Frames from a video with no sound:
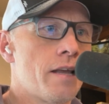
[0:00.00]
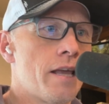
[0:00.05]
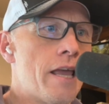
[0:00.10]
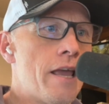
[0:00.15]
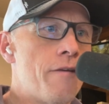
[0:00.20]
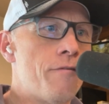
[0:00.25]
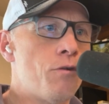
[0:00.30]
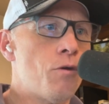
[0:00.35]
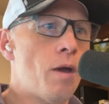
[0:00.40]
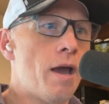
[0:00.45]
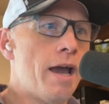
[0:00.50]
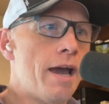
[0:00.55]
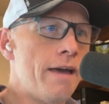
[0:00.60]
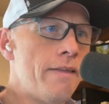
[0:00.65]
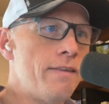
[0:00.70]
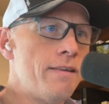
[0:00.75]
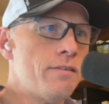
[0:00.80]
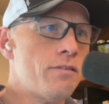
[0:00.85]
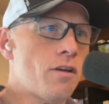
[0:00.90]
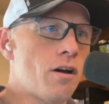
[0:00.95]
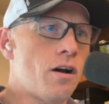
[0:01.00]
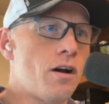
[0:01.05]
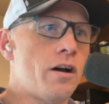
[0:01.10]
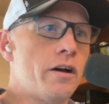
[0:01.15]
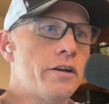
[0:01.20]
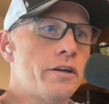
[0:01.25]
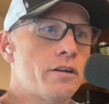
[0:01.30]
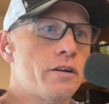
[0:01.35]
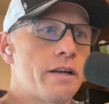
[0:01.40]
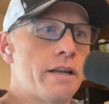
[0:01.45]
If you had this
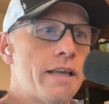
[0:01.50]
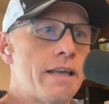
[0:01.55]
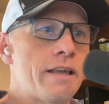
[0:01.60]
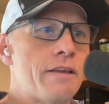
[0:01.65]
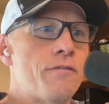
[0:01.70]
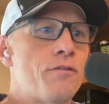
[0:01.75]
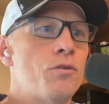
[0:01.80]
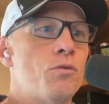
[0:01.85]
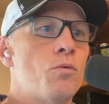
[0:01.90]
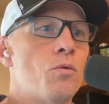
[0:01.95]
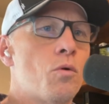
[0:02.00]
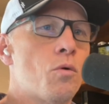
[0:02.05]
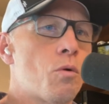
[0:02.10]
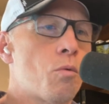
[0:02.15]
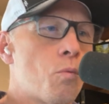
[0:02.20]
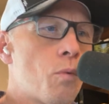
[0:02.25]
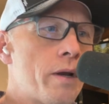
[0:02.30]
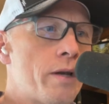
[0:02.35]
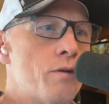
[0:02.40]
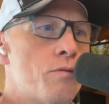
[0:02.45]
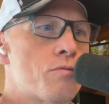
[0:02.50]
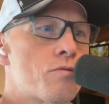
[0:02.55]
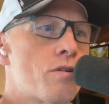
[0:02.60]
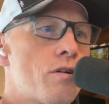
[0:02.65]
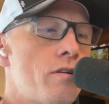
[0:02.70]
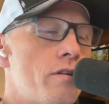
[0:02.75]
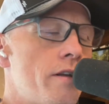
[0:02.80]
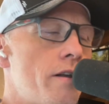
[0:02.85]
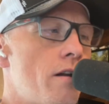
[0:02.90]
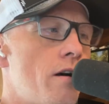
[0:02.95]
on or if you, or when you
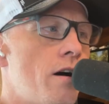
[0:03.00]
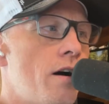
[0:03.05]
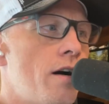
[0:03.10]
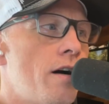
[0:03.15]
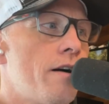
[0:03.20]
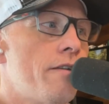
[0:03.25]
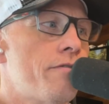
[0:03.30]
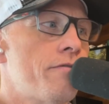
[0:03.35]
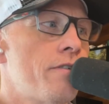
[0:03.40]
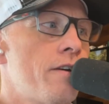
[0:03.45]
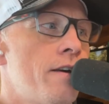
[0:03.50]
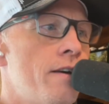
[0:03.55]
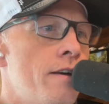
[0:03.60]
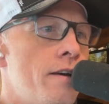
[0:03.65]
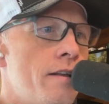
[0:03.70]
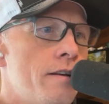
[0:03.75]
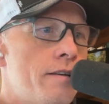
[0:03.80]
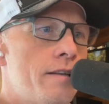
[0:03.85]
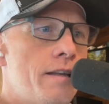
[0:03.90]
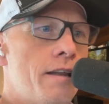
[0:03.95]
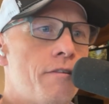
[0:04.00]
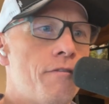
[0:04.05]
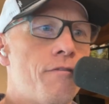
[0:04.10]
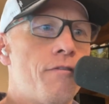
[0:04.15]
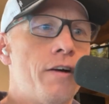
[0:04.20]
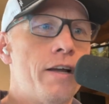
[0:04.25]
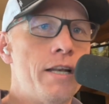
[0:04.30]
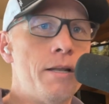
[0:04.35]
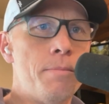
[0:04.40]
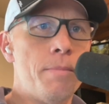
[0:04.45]
turned it off, did it
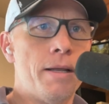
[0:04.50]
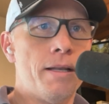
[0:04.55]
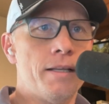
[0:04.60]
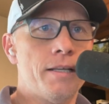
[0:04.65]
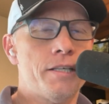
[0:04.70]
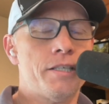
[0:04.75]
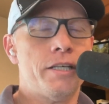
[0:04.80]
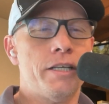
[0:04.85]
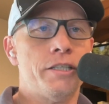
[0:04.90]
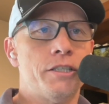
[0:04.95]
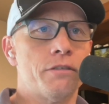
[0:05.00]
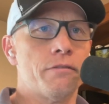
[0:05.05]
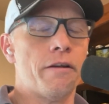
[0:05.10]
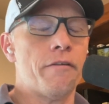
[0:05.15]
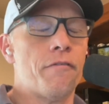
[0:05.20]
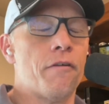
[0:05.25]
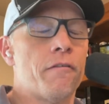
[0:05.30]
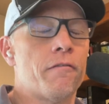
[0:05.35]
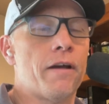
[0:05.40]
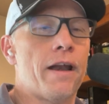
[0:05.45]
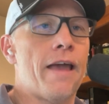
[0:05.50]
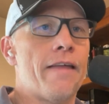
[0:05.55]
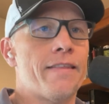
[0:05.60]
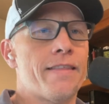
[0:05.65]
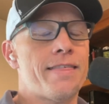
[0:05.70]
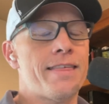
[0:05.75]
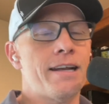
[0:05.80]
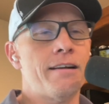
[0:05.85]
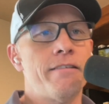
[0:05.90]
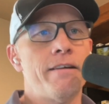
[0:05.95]
fundamentally change your refund rate? And the
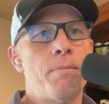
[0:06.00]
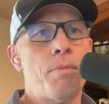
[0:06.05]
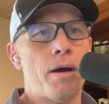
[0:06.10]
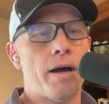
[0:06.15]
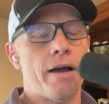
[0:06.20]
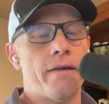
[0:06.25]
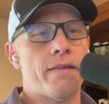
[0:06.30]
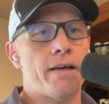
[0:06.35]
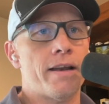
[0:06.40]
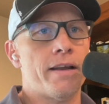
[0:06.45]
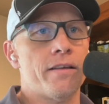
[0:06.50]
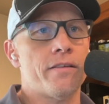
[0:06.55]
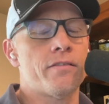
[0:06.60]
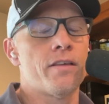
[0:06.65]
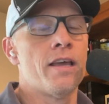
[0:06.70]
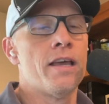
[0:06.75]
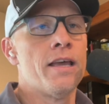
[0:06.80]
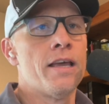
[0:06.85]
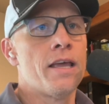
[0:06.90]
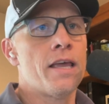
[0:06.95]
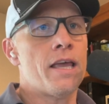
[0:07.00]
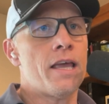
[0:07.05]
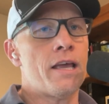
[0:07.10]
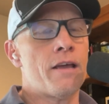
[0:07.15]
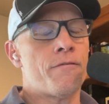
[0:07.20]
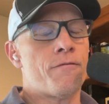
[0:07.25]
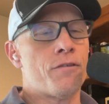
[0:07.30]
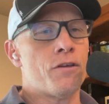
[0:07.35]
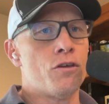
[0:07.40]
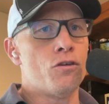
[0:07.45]
theory behind that is
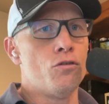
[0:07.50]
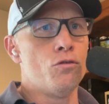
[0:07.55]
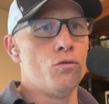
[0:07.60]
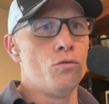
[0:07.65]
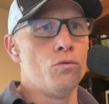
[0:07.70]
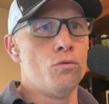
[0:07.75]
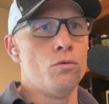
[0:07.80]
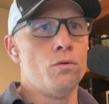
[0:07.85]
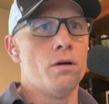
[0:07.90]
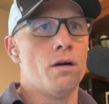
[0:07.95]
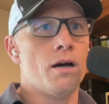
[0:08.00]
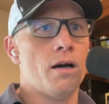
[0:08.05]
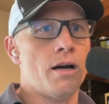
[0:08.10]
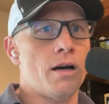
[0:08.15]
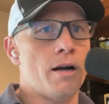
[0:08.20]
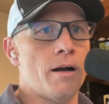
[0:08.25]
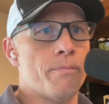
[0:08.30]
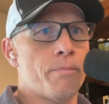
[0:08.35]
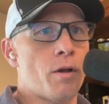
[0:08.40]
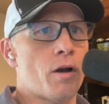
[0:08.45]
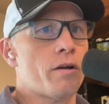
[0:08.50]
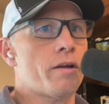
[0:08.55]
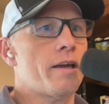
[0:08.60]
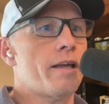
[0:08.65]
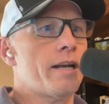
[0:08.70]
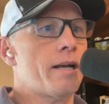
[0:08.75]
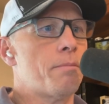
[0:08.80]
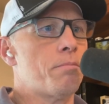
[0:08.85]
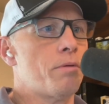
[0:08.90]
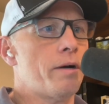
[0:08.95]
if you um, are
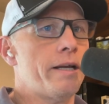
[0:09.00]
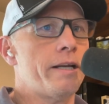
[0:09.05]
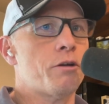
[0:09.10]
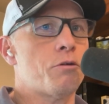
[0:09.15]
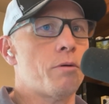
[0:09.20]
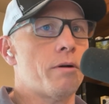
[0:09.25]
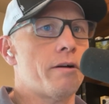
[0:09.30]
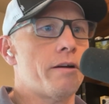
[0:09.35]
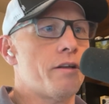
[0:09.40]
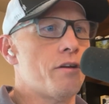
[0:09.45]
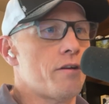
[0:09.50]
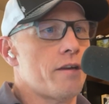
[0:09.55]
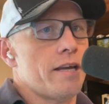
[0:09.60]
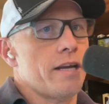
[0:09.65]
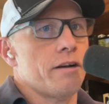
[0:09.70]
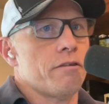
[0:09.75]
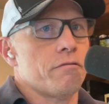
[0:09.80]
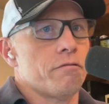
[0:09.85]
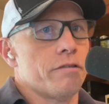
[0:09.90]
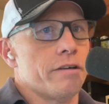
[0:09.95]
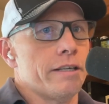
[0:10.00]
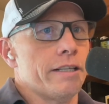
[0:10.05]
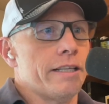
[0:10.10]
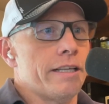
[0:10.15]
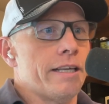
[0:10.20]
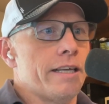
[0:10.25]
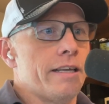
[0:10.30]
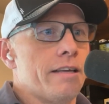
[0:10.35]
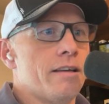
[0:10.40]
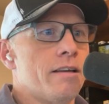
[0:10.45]
getting a brand query, you can't
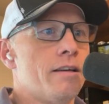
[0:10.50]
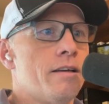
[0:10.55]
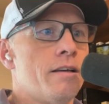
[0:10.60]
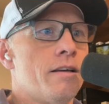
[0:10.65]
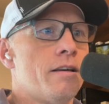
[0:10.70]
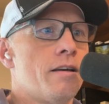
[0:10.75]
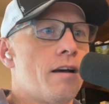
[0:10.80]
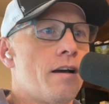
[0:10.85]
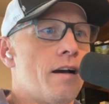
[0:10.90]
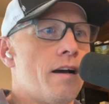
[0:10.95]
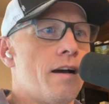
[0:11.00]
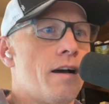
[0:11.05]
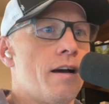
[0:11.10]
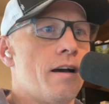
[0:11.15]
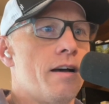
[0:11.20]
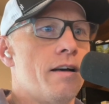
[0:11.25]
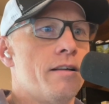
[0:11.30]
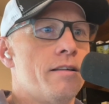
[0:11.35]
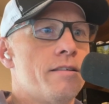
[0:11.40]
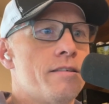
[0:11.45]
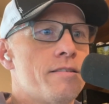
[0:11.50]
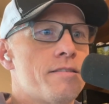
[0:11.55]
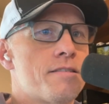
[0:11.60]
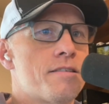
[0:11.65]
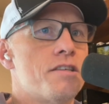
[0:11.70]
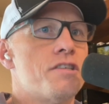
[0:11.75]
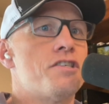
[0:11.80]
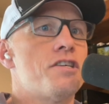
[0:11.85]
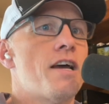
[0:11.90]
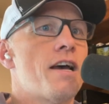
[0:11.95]
really uh,
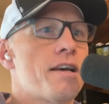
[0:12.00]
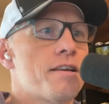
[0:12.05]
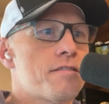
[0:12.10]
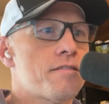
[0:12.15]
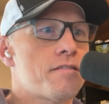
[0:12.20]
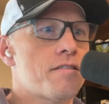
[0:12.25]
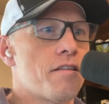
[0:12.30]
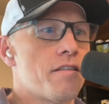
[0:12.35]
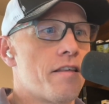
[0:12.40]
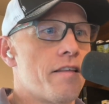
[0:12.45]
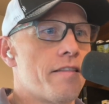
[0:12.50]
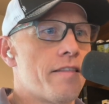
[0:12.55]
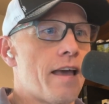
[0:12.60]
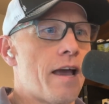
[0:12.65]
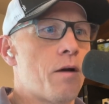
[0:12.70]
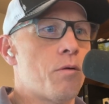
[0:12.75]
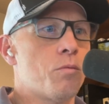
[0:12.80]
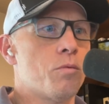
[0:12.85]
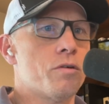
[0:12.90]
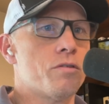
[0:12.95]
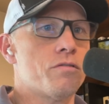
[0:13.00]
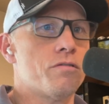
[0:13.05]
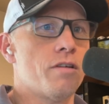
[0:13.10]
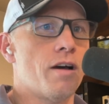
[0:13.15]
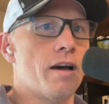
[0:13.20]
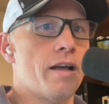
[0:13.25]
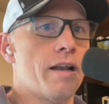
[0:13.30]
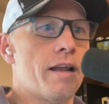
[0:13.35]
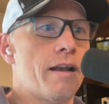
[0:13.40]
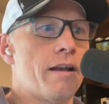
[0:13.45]
suggest that that was
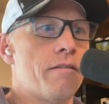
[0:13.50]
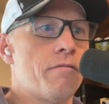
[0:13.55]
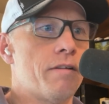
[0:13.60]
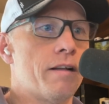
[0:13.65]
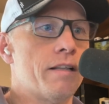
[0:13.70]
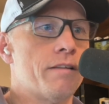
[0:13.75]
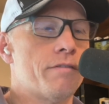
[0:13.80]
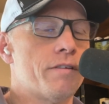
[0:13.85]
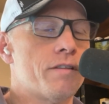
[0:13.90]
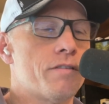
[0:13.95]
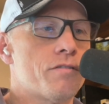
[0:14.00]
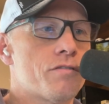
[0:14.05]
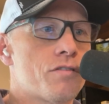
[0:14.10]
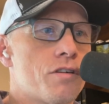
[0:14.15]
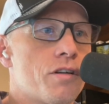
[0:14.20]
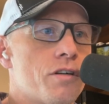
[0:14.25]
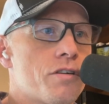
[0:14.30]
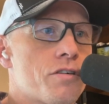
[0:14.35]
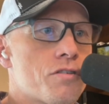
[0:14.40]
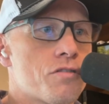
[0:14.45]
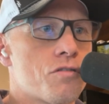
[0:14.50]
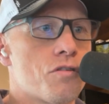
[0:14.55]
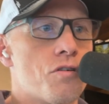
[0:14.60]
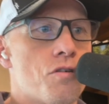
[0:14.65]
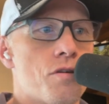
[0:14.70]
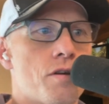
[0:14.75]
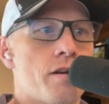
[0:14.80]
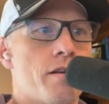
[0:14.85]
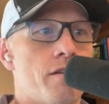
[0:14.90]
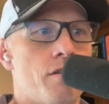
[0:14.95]
not a relevant search. So
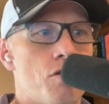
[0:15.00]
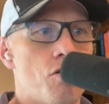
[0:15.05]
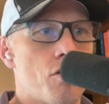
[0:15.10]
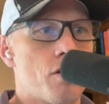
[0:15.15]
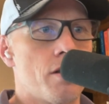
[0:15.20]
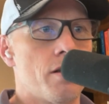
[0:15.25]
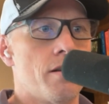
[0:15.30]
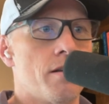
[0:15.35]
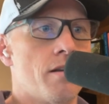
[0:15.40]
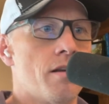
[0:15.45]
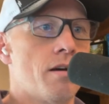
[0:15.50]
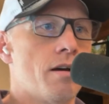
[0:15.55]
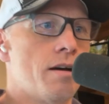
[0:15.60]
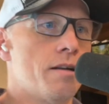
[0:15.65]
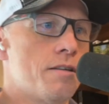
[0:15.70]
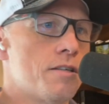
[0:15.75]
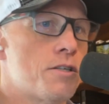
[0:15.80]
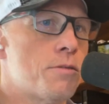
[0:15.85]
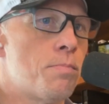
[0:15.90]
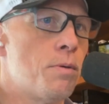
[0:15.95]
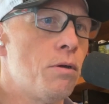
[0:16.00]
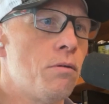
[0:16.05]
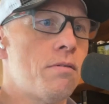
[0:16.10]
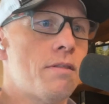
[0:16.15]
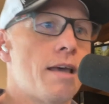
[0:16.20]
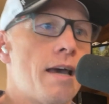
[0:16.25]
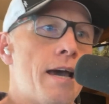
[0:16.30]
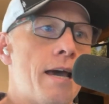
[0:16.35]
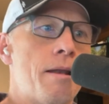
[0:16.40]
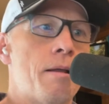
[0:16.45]
you can you can uh, dispute
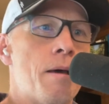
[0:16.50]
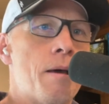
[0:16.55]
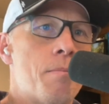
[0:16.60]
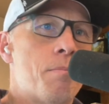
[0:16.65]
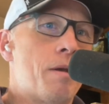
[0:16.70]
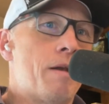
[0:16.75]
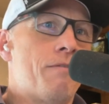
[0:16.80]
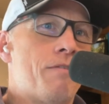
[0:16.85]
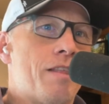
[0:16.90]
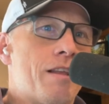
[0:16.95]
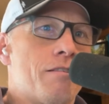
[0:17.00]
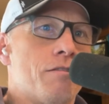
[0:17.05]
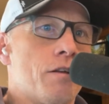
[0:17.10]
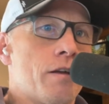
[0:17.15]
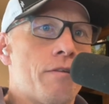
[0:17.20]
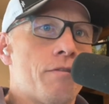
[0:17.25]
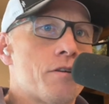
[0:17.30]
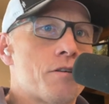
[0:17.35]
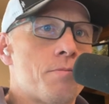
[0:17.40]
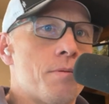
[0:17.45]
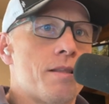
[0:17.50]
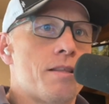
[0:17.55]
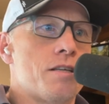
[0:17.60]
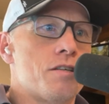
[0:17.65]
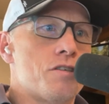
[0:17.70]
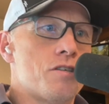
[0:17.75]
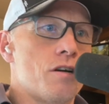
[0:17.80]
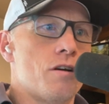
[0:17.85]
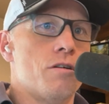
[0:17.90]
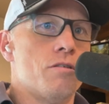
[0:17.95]
that. But if they're looking for Smith and
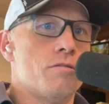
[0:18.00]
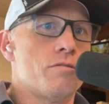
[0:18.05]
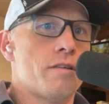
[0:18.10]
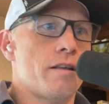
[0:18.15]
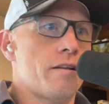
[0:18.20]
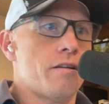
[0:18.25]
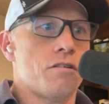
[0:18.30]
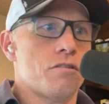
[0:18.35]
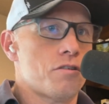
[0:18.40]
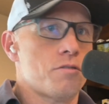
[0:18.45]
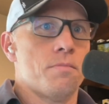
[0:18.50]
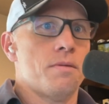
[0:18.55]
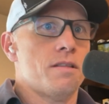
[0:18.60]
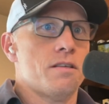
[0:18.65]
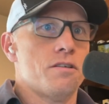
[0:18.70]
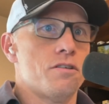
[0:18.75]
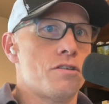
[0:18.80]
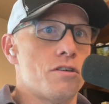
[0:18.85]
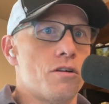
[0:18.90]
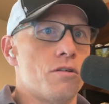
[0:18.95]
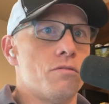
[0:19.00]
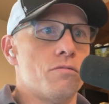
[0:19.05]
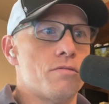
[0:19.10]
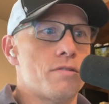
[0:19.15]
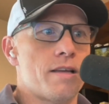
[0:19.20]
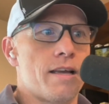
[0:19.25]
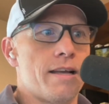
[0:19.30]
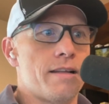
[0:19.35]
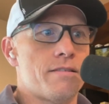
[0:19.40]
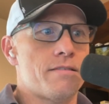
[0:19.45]
Jones and you're Smith and Jones,
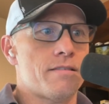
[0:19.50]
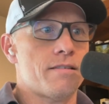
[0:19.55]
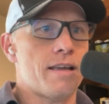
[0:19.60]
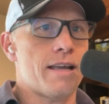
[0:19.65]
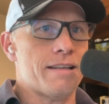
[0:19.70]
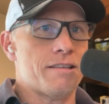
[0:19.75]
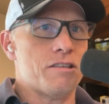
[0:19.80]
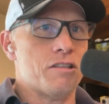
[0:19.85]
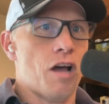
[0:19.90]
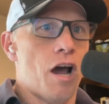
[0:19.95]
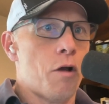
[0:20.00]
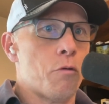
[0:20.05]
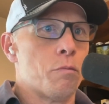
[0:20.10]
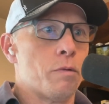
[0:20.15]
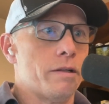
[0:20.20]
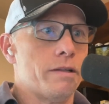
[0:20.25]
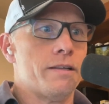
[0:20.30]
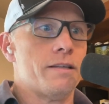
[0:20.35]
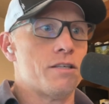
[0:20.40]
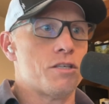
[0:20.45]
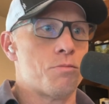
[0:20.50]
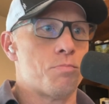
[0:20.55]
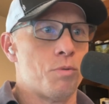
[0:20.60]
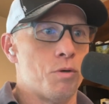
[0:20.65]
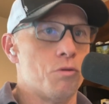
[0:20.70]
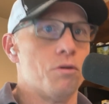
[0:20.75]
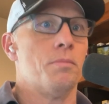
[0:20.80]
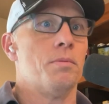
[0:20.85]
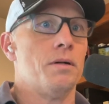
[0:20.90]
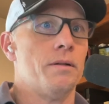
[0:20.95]
it's it's not really
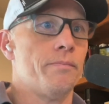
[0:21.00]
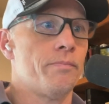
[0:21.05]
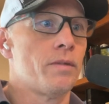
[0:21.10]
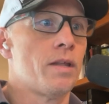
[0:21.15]
disputable.